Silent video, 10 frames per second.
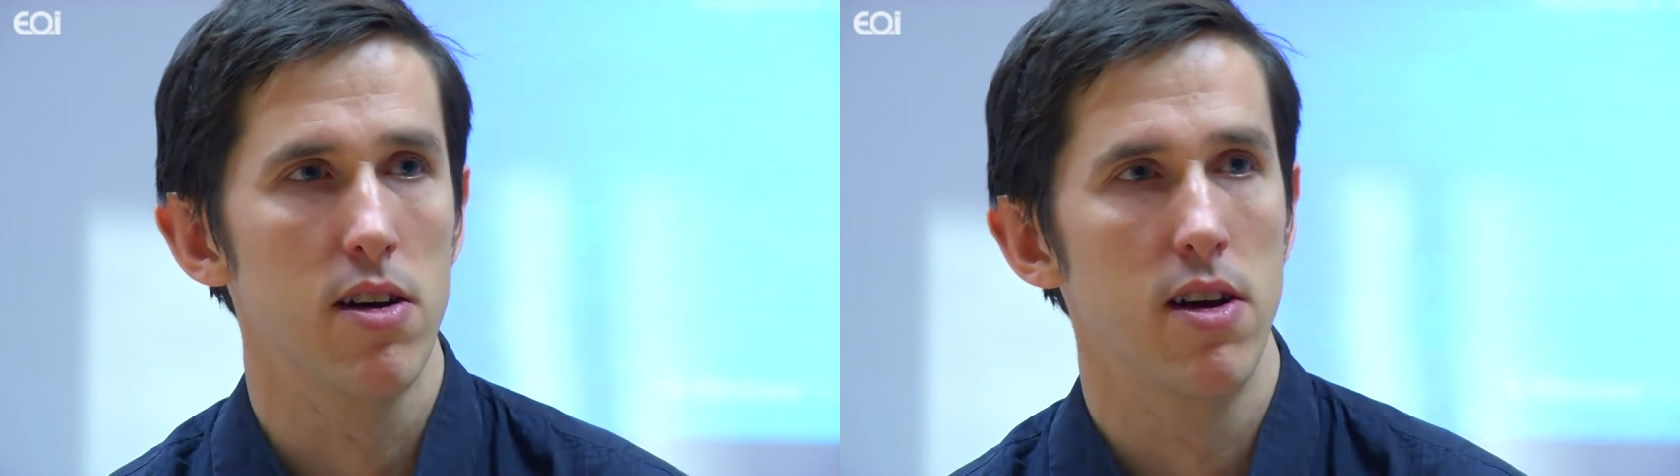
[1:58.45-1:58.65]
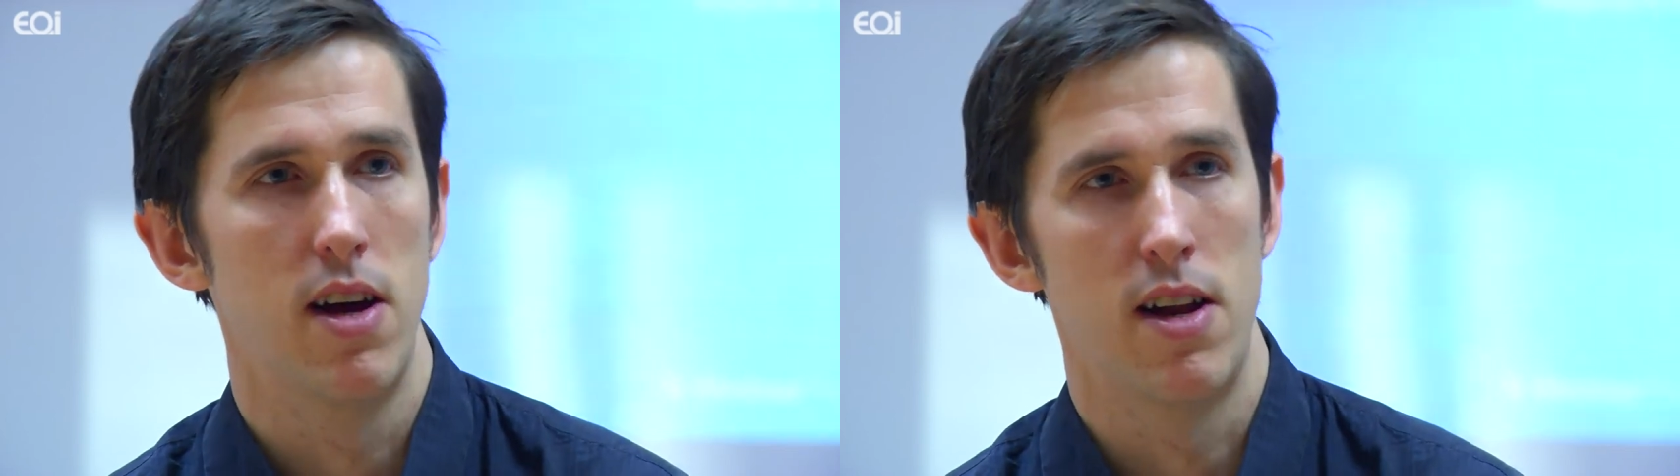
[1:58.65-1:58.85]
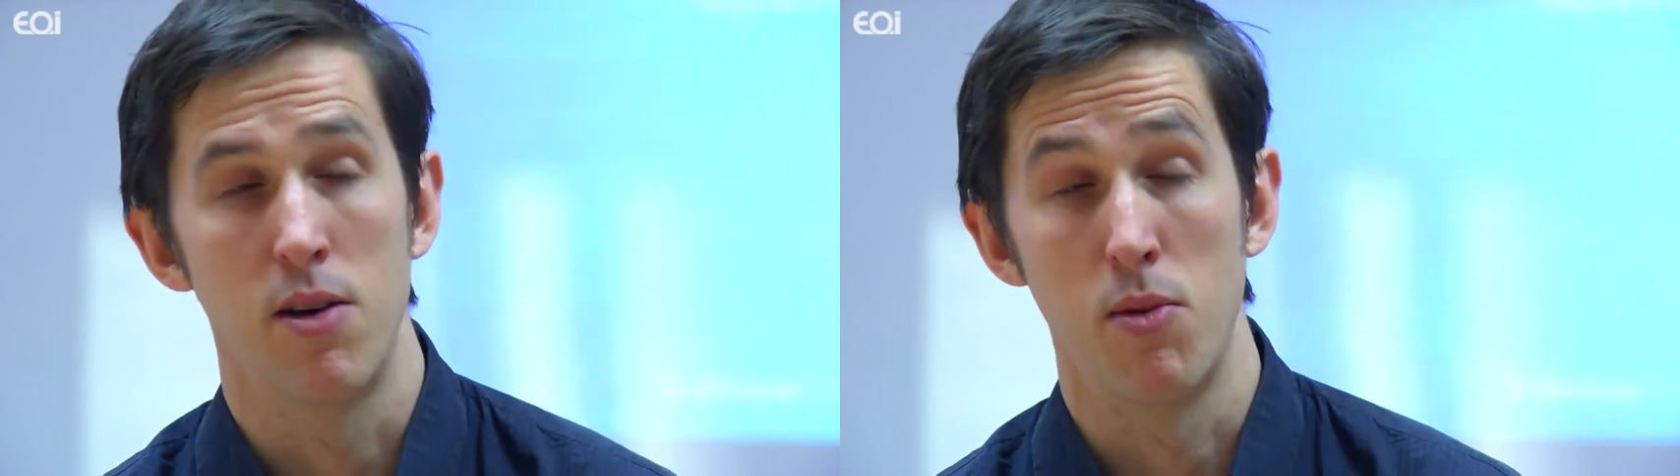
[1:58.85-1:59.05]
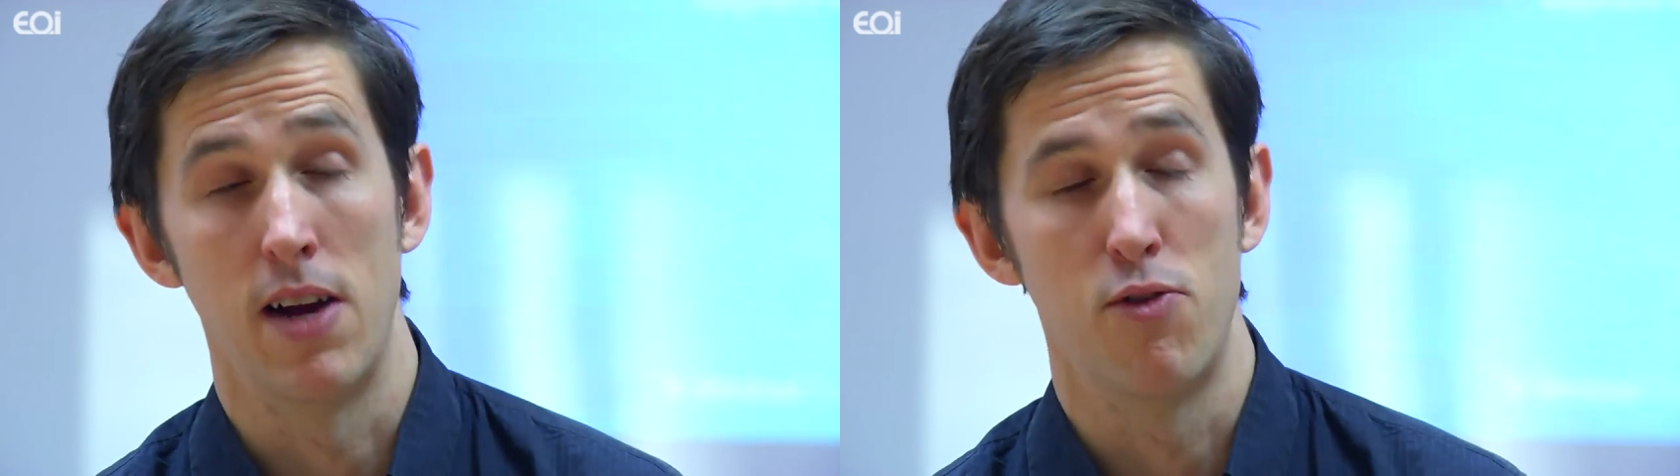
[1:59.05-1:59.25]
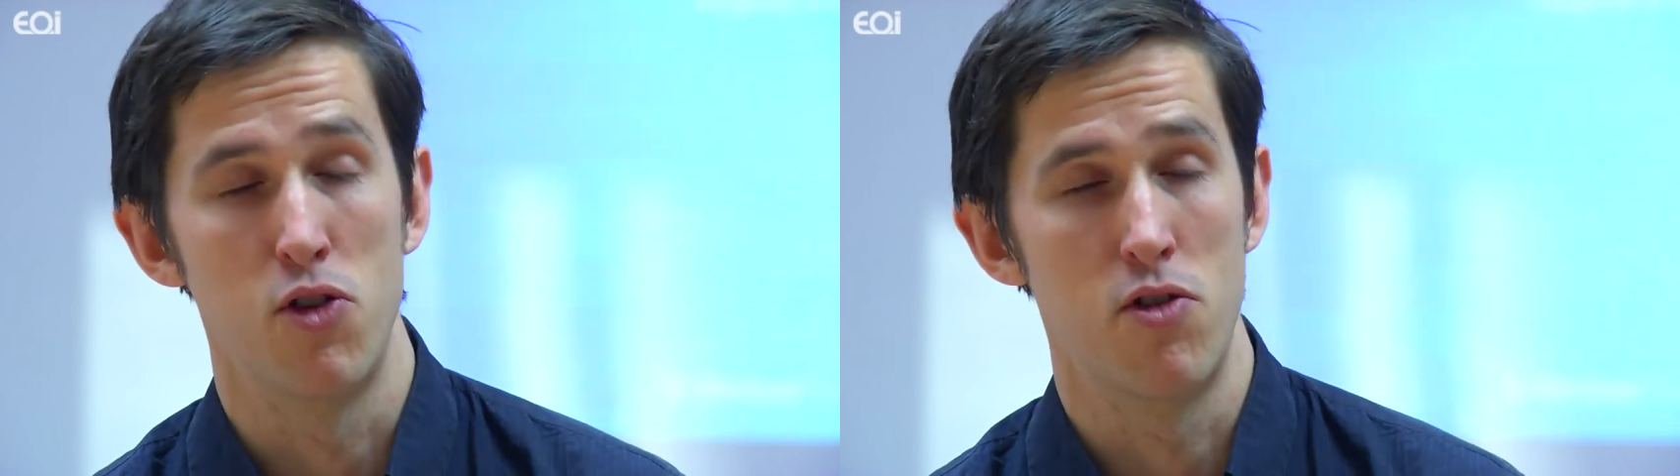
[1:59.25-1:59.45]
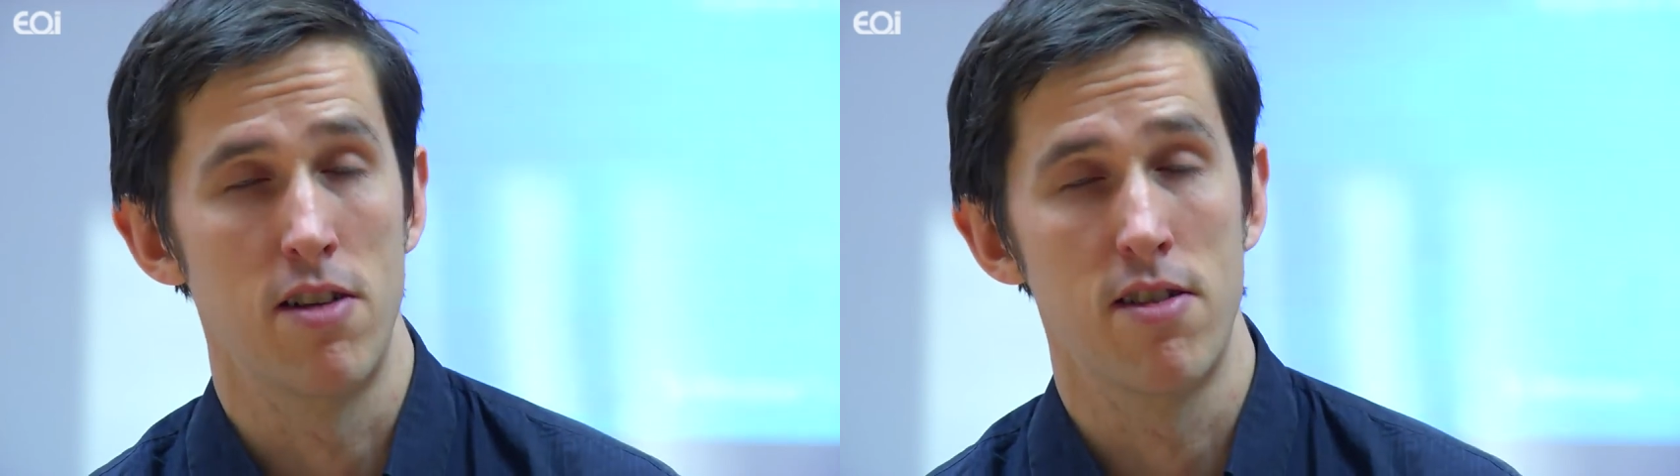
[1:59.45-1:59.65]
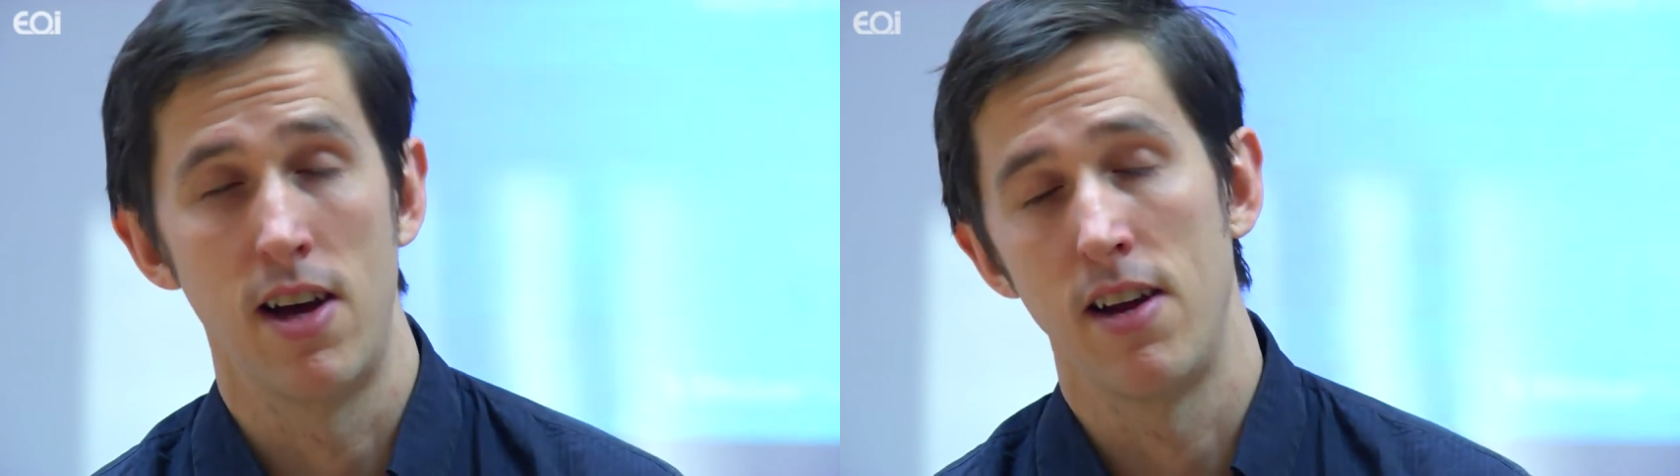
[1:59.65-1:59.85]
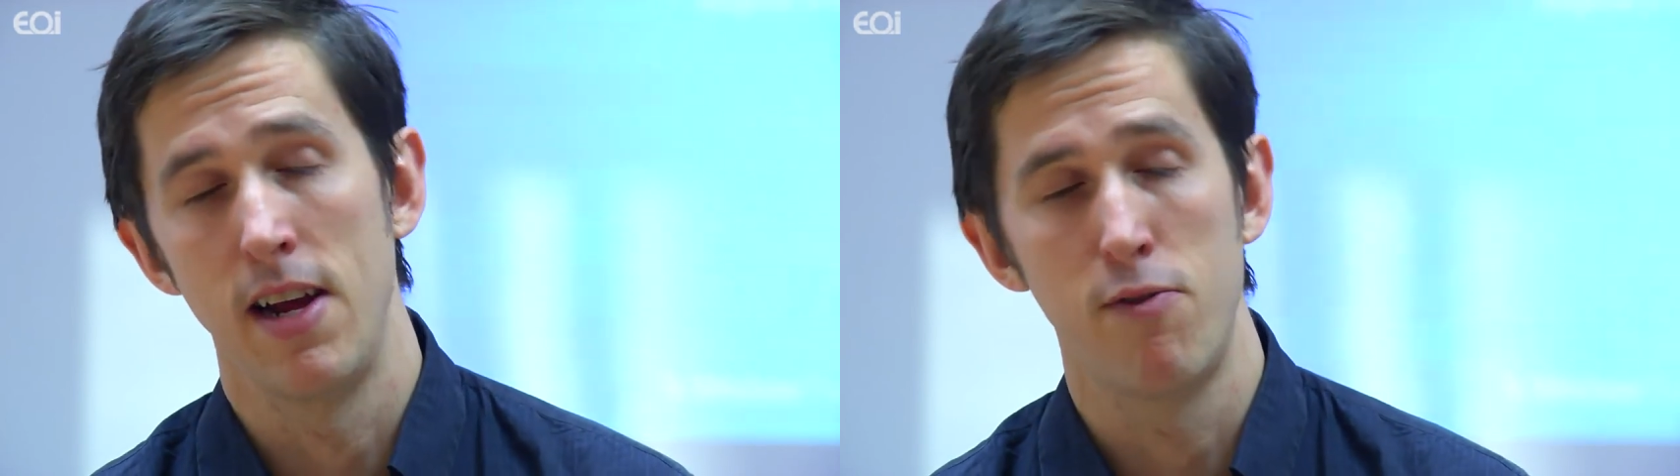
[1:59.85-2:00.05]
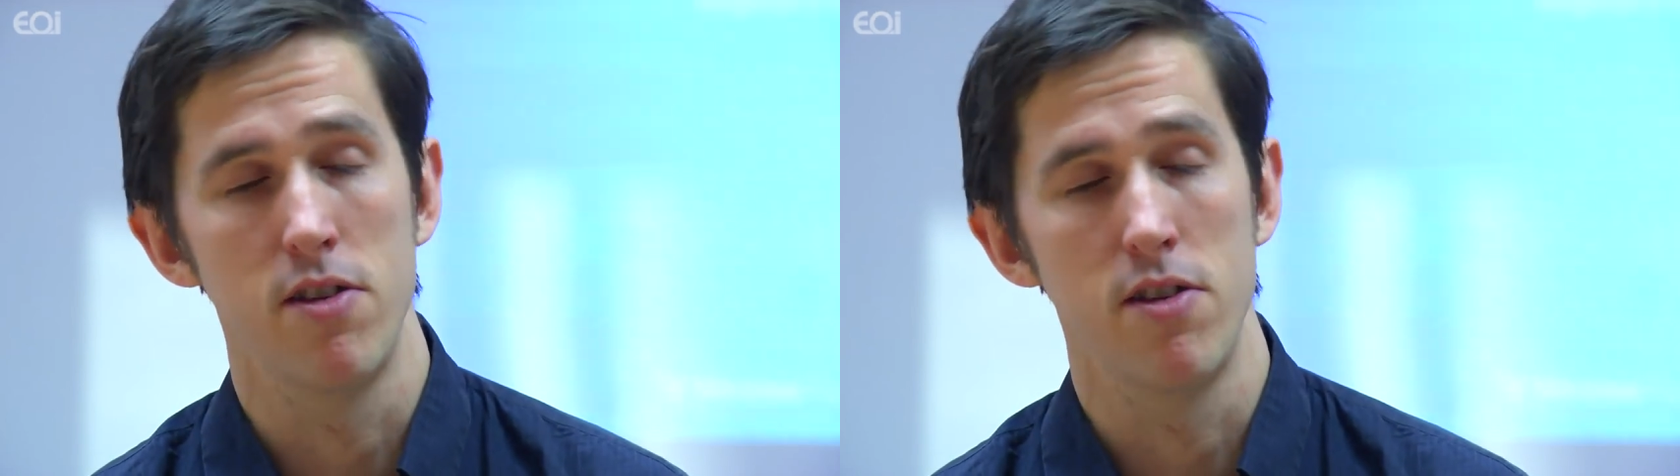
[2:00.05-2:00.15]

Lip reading: And I think we have to address that at every